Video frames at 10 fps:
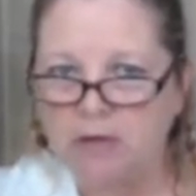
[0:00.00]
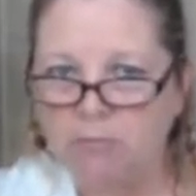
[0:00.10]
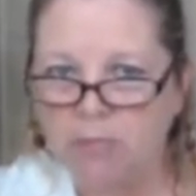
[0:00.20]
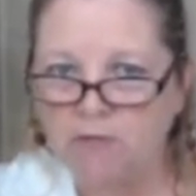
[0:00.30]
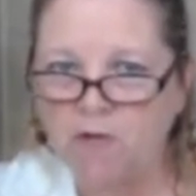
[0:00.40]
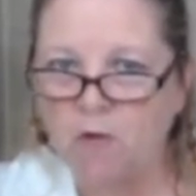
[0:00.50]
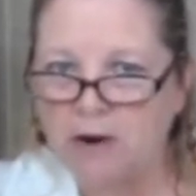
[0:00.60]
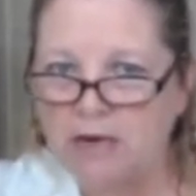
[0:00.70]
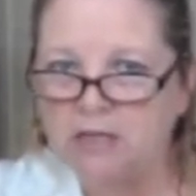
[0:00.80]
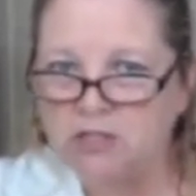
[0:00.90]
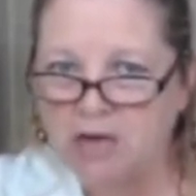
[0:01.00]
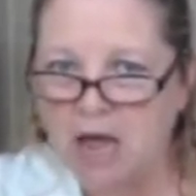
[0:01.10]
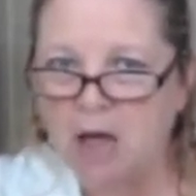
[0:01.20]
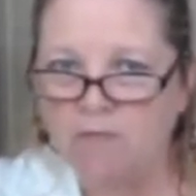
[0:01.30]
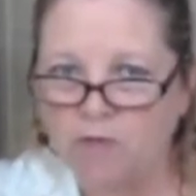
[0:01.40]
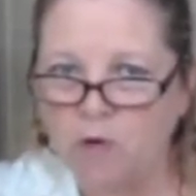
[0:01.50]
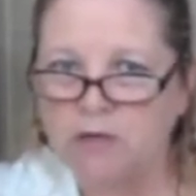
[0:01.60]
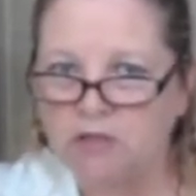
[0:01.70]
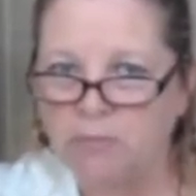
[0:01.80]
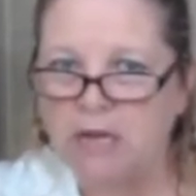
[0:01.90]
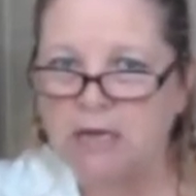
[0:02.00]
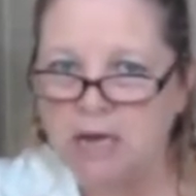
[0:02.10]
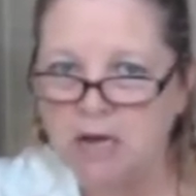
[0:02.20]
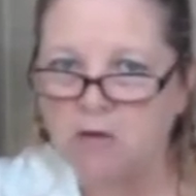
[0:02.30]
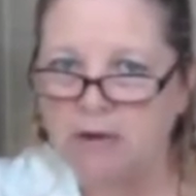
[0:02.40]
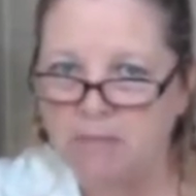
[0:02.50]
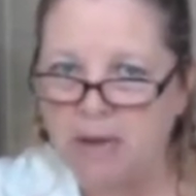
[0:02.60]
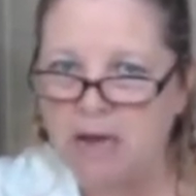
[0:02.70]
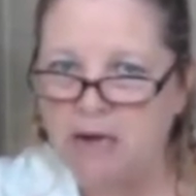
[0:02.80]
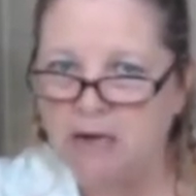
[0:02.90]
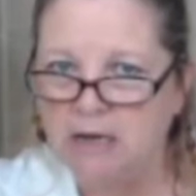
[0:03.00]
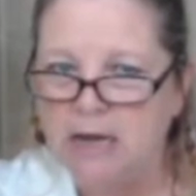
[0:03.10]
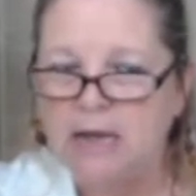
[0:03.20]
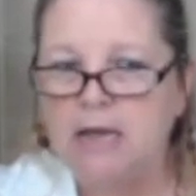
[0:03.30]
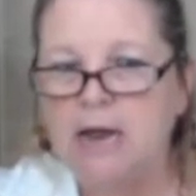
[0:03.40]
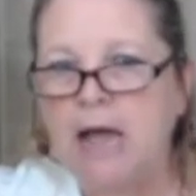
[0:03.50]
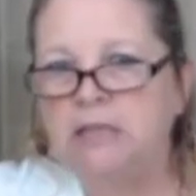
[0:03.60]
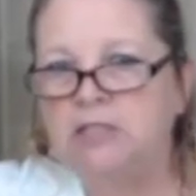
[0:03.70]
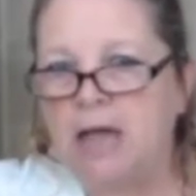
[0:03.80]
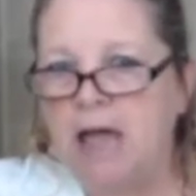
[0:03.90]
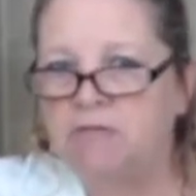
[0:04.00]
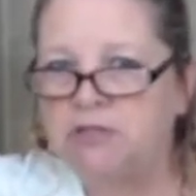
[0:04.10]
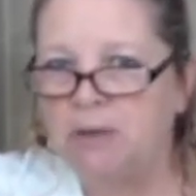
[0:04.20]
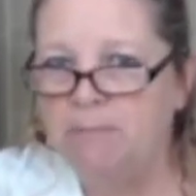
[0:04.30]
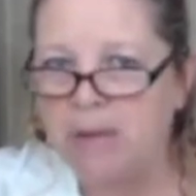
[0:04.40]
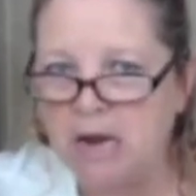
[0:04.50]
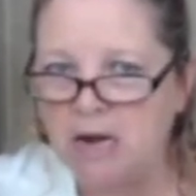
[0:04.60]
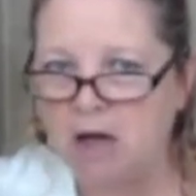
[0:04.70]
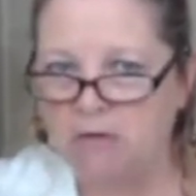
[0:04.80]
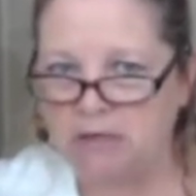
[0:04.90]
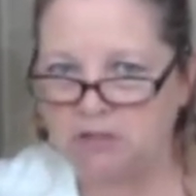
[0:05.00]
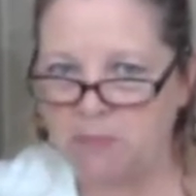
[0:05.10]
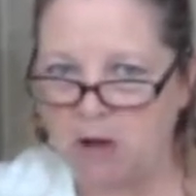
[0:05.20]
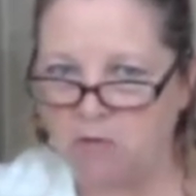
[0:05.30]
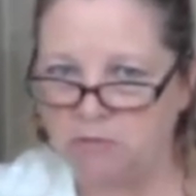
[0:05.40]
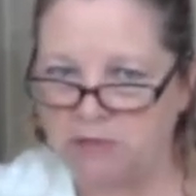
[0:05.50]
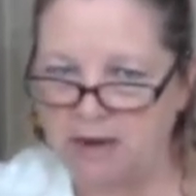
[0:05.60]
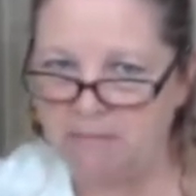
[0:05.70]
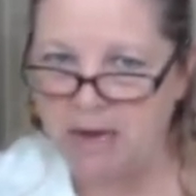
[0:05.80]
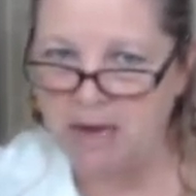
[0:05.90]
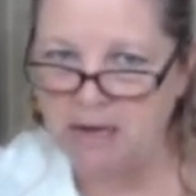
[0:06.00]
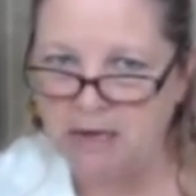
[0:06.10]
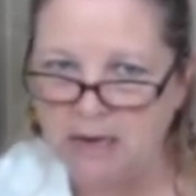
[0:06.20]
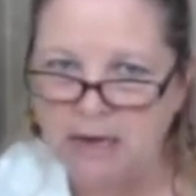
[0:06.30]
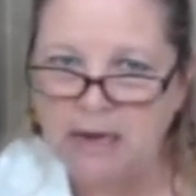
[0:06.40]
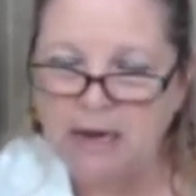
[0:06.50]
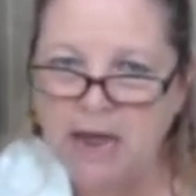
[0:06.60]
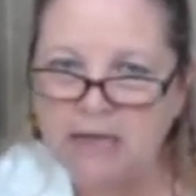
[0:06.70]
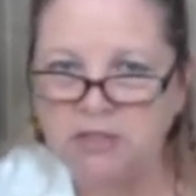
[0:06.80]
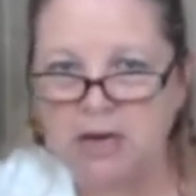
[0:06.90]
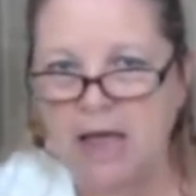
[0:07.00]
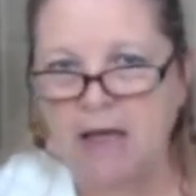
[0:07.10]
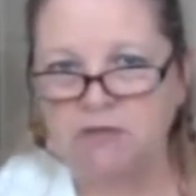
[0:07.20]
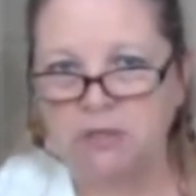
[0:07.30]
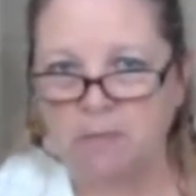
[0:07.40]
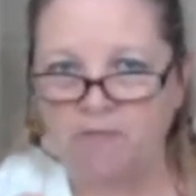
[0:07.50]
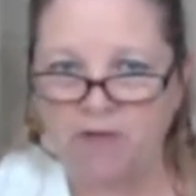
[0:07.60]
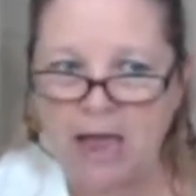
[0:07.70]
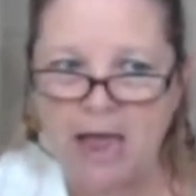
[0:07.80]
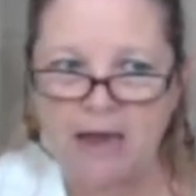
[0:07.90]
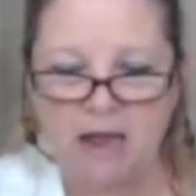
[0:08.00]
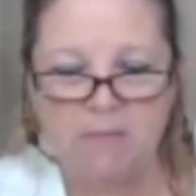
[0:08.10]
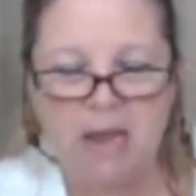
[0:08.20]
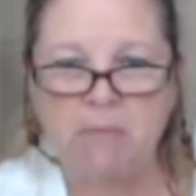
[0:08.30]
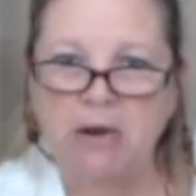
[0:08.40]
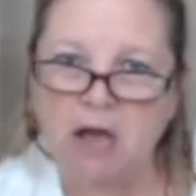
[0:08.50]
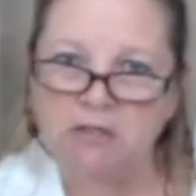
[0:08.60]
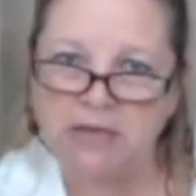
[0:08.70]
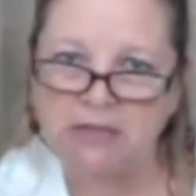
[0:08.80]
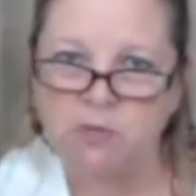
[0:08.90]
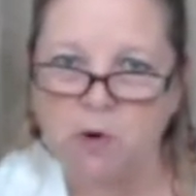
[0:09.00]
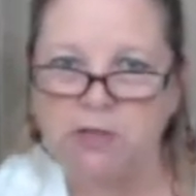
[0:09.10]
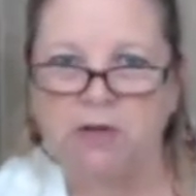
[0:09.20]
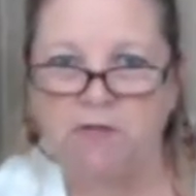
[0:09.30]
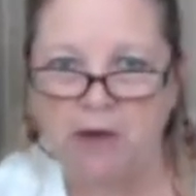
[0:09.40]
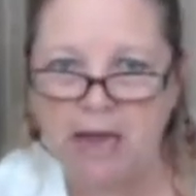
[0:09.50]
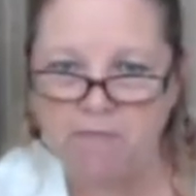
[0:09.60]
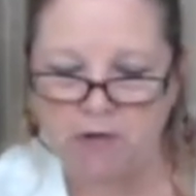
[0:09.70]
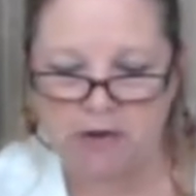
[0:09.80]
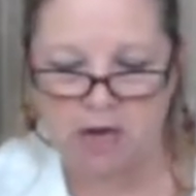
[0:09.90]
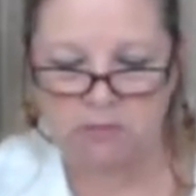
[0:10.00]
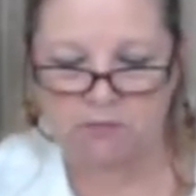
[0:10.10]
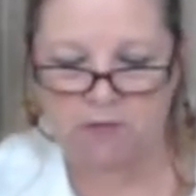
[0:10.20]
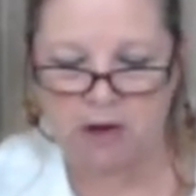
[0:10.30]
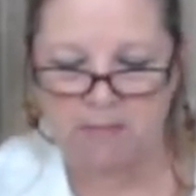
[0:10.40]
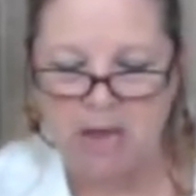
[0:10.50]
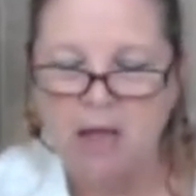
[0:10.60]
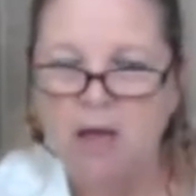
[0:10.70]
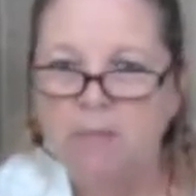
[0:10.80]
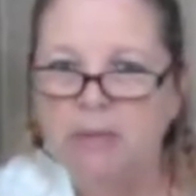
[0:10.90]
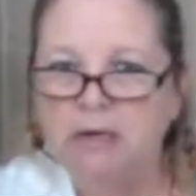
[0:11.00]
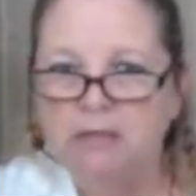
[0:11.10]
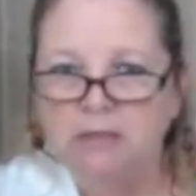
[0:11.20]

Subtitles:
before it is time for it to be killed. Amen. It has to have some meat on its bones. Amen. It has to have some fat. Amen. Because that's where the flavor comes from. But